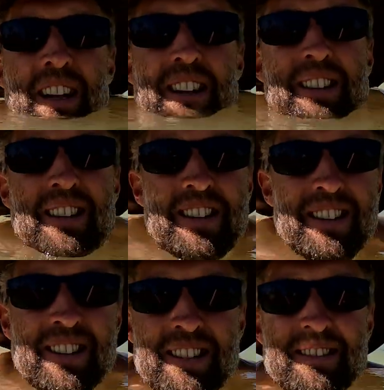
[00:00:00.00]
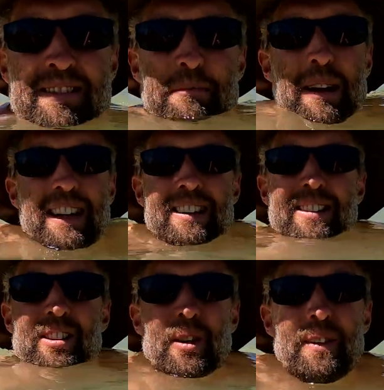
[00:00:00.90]
It just makes it
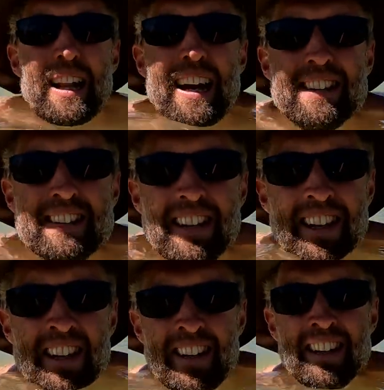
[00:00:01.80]
so relaxing.